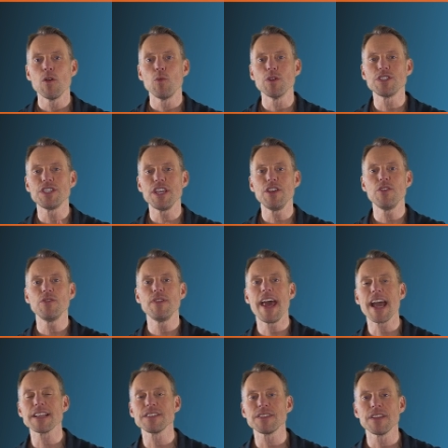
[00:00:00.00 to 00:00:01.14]
We'll see you
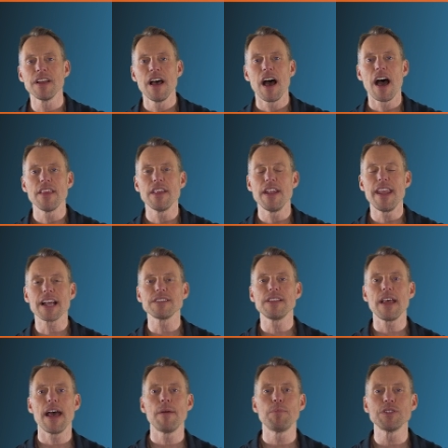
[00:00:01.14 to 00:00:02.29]
next on the next
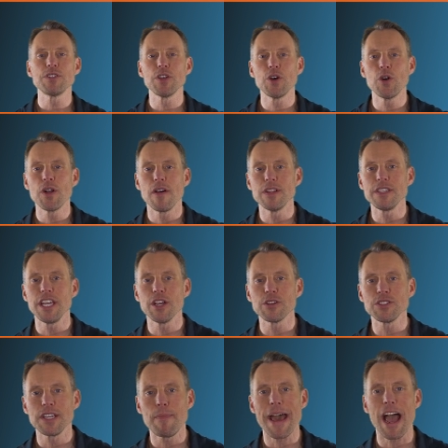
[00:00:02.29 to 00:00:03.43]
episode of the
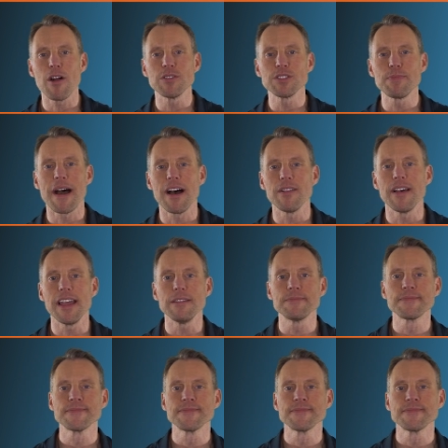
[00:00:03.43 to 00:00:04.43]
TRC Power Spotlight.